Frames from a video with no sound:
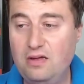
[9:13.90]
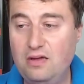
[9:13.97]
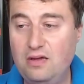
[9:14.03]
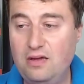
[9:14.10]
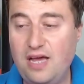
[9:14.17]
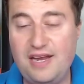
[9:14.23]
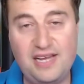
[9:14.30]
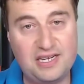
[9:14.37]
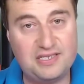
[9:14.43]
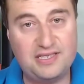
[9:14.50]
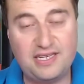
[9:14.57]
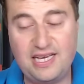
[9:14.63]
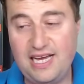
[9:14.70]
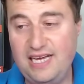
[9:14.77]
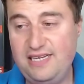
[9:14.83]
And next, the
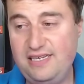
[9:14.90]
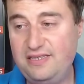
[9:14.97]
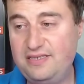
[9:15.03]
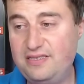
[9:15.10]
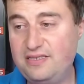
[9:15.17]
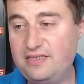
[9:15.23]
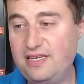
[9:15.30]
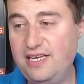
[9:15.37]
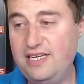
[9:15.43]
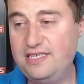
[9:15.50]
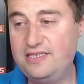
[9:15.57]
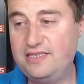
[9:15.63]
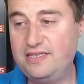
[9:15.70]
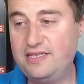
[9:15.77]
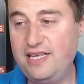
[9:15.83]
case
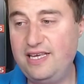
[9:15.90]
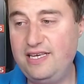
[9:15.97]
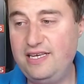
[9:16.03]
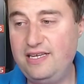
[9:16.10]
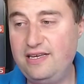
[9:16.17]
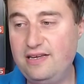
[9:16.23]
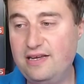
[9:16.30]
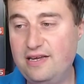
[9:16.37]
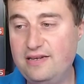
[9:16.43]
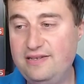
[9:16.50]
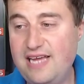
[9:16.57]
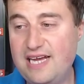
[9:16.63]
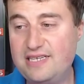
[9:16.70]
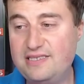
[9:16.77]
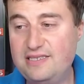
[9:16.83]
is the
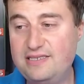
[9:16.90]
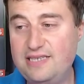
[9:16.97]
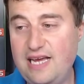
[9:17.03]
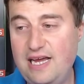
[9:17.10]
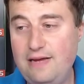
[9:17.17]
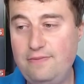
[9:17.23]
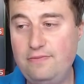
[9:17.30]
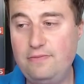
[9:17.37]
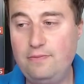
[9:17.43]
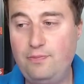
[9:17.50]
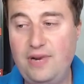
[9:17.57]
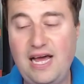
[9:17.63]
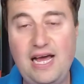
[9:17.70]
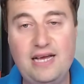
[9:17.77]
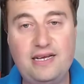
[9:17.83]
NEXUS M
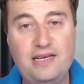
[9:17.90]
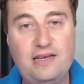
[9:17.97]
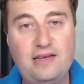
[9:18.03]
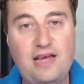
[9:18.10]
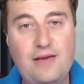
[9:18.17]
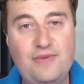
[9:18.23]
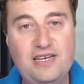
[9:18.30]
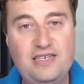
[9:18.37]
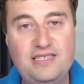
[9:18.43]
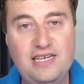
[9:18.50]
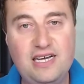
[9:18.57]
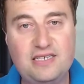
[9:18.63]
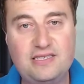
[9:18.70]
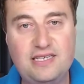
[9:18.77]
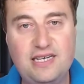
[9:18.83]
BLACK
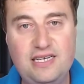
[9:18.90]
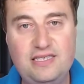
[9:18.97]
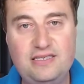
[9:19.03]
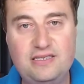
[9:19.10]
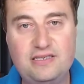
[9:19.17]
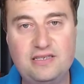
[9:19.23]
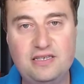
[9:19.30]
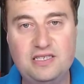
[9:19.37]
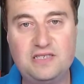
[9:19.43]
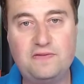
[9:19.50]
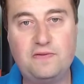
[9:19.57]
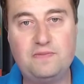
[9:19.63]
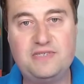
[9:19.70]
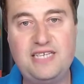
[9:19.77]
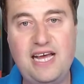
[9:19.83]
mATX case. It's
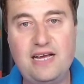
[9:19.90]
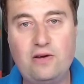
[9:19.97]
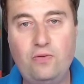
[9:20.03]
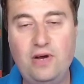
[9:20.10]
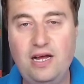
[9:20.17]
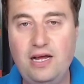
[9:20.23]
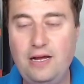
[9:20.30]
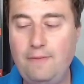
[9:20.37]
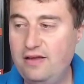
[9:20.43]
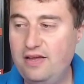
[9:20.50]
from Techwear.